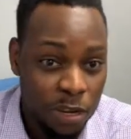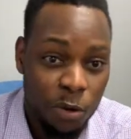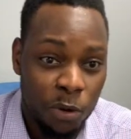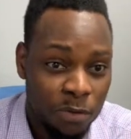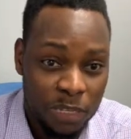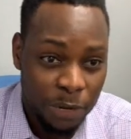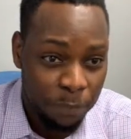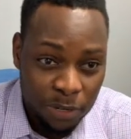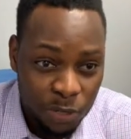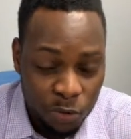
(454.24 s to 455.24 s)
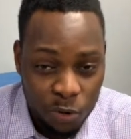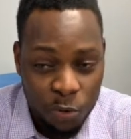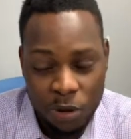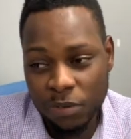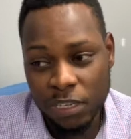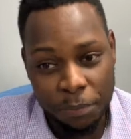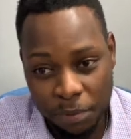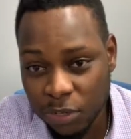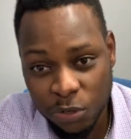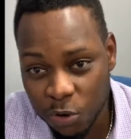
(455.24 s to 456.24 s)
know what we're supposed to do, when we're
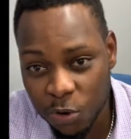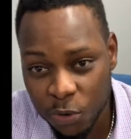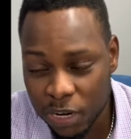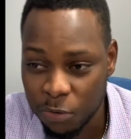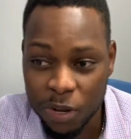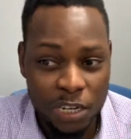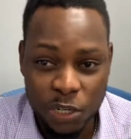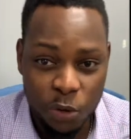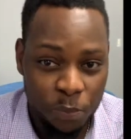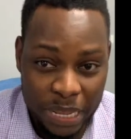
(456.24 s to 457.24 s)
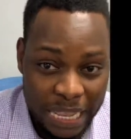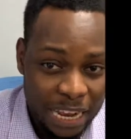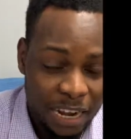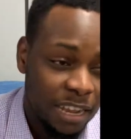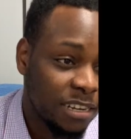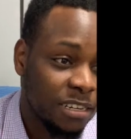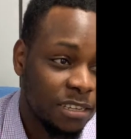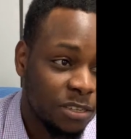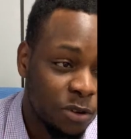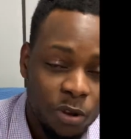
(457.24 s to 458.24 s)
supposed to do it, why it should be done, and
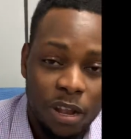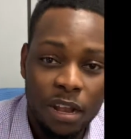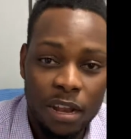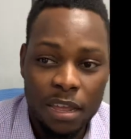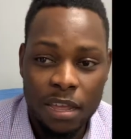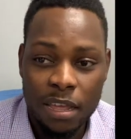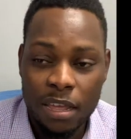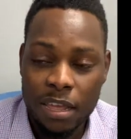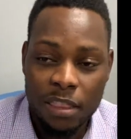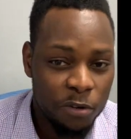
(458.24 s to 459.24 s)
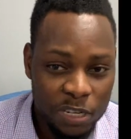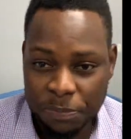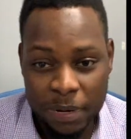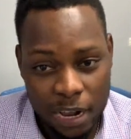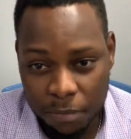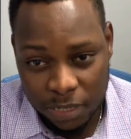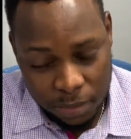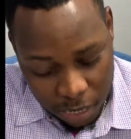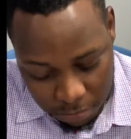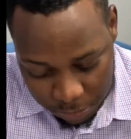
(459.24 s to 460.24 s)
it's all the respect
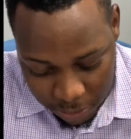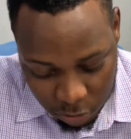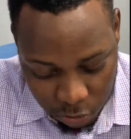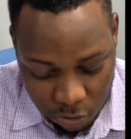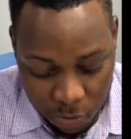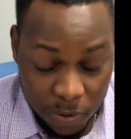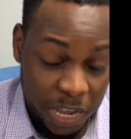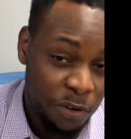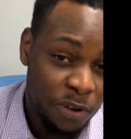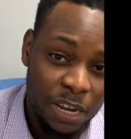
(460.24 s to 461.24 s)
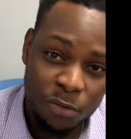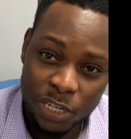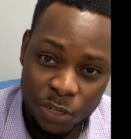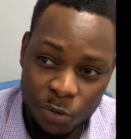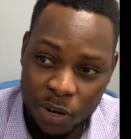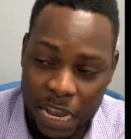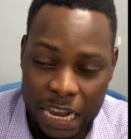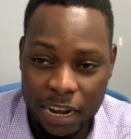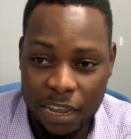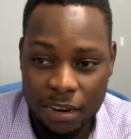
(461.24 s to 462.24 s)
comes back to you. I really wish you well,
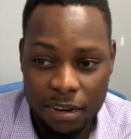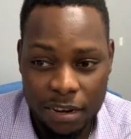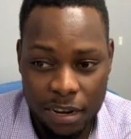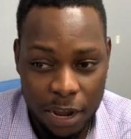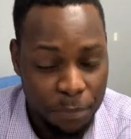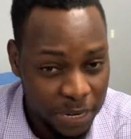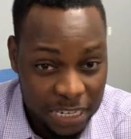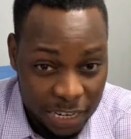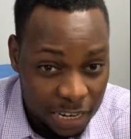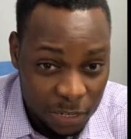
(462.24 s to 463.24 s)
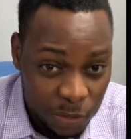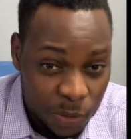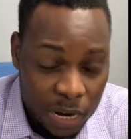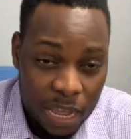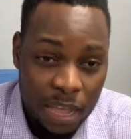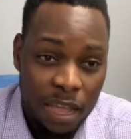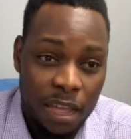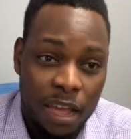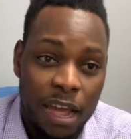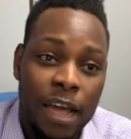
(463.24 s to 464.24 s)
and I appreciate you.
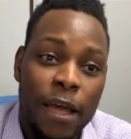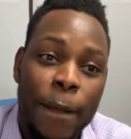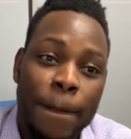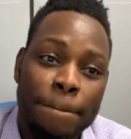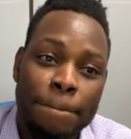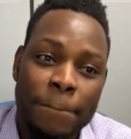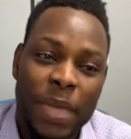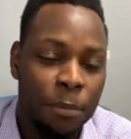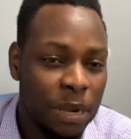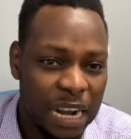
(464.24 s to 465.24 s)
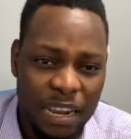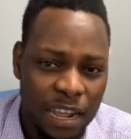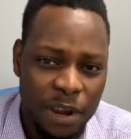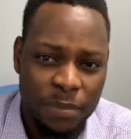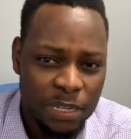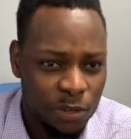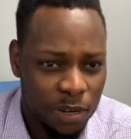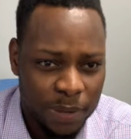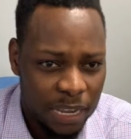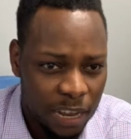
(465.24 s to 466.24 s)
I'm glad that I met you in
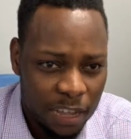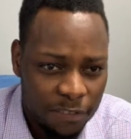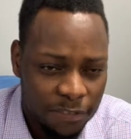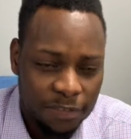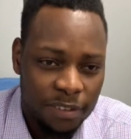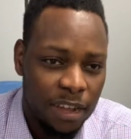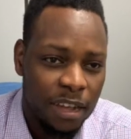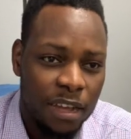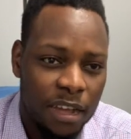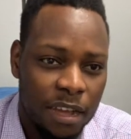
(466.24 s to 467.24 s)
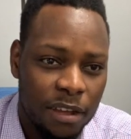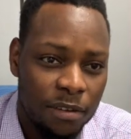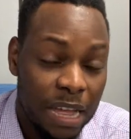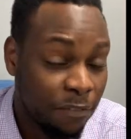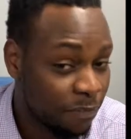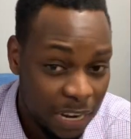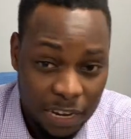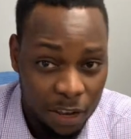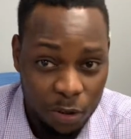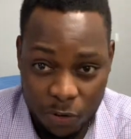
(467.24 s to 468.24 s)
my life. I've learned a
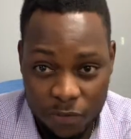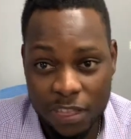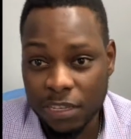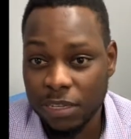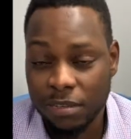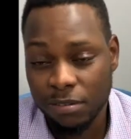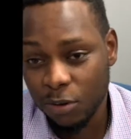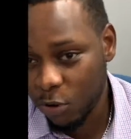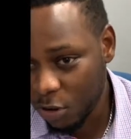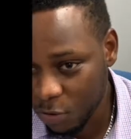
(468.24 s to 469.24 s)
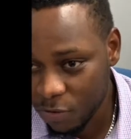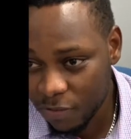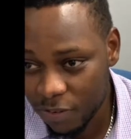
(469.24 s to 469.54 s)
lot of things on you.